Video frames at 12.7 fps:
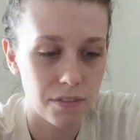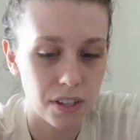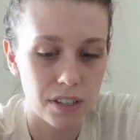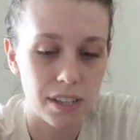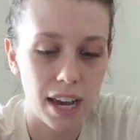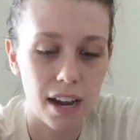
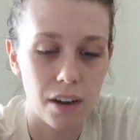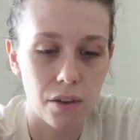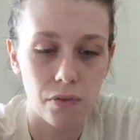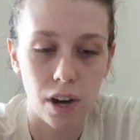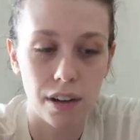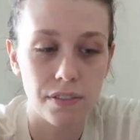first day I
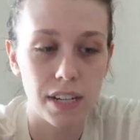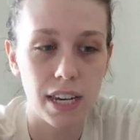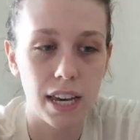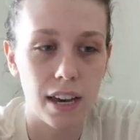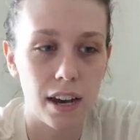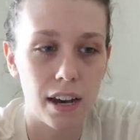arrived
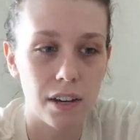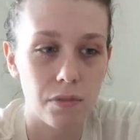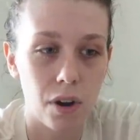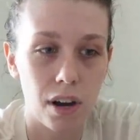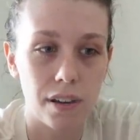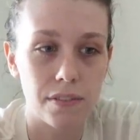here, I
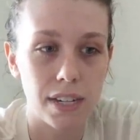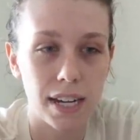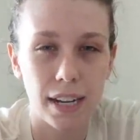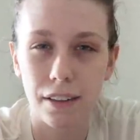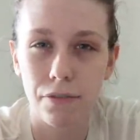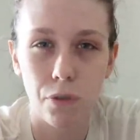arrived at
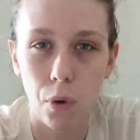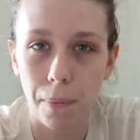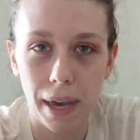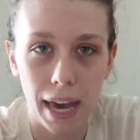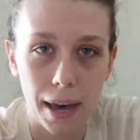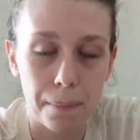like 4
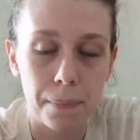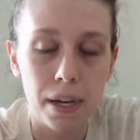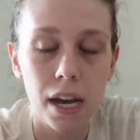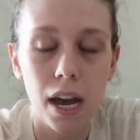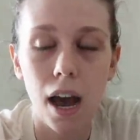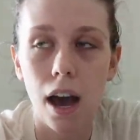p.m.
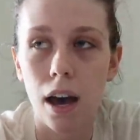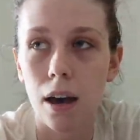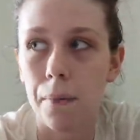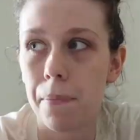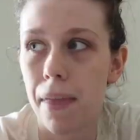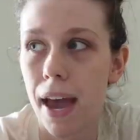
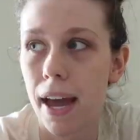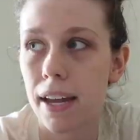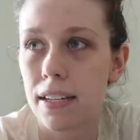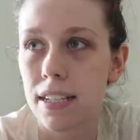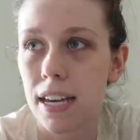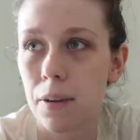
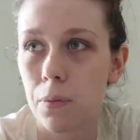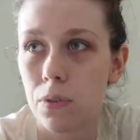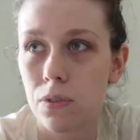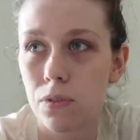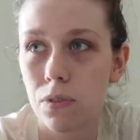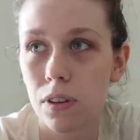And it
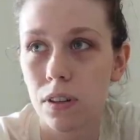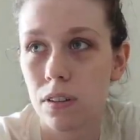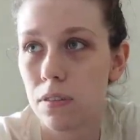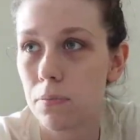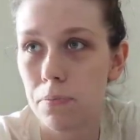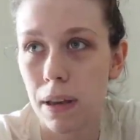was
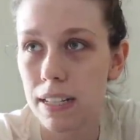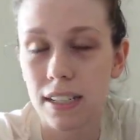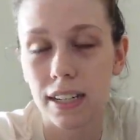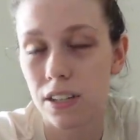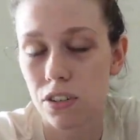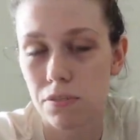
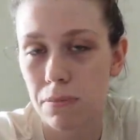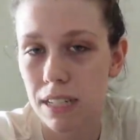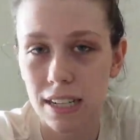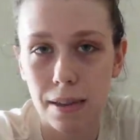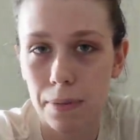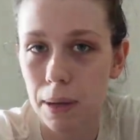basically just me
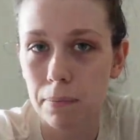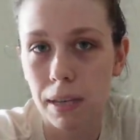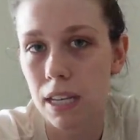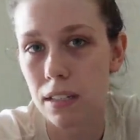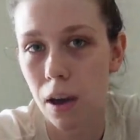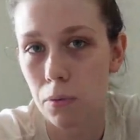sleeping
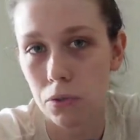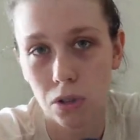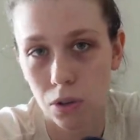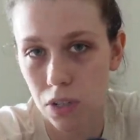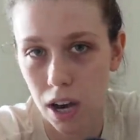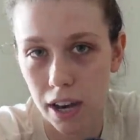because I was
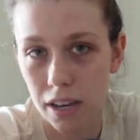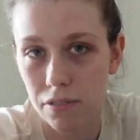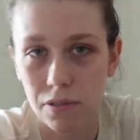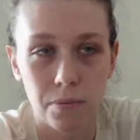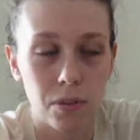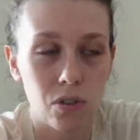so tired
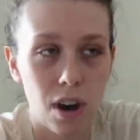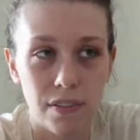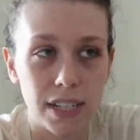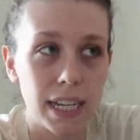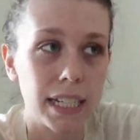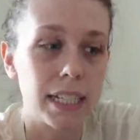from the
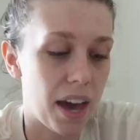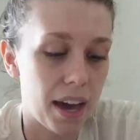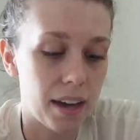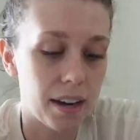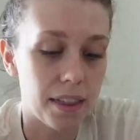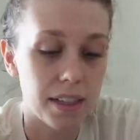traveling.
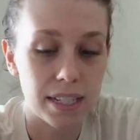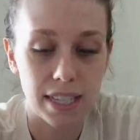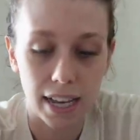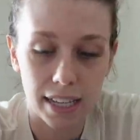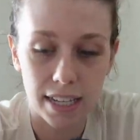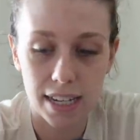And the
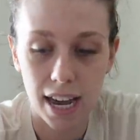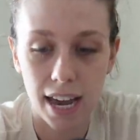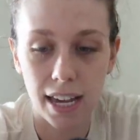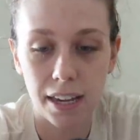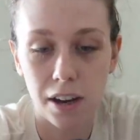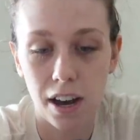second
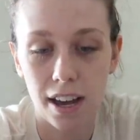day